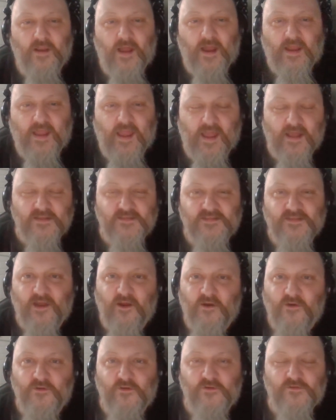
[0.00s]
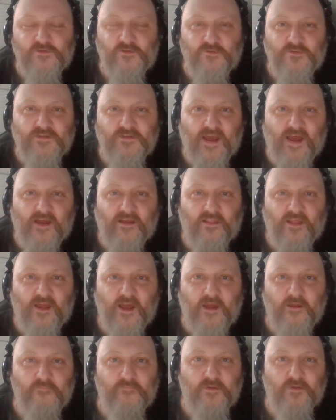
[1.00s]
I can't say our usual
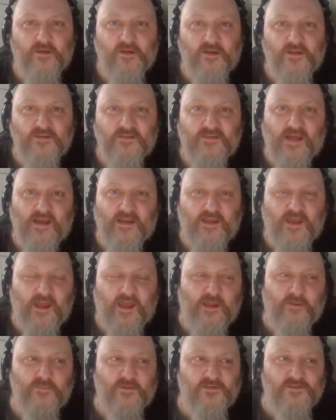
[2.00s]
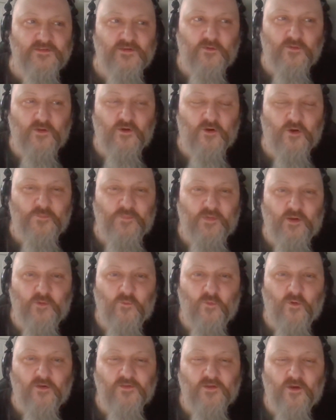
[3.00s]
tagline because that game is no longer being
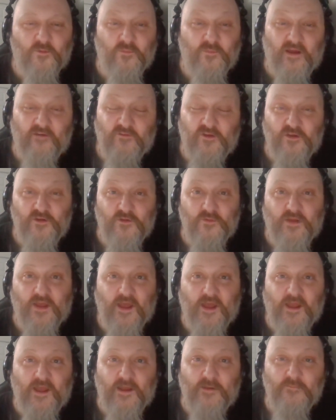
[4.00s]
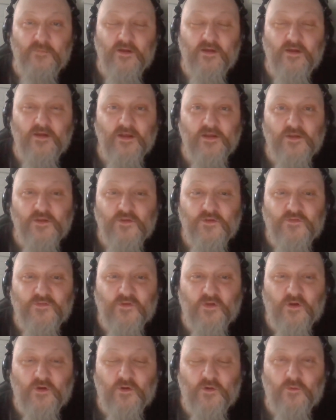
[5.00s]
worked on. We have a new game,
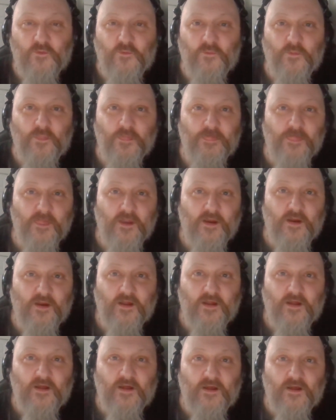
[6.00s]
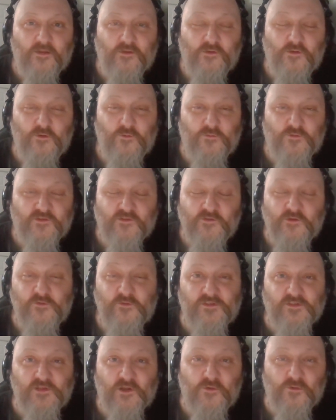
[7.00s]
so new
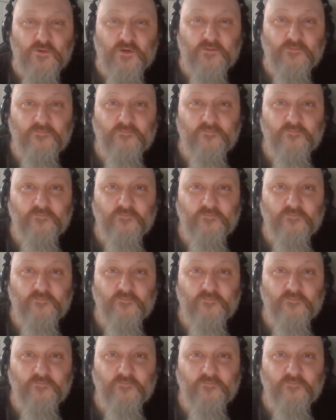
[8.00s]
slogan.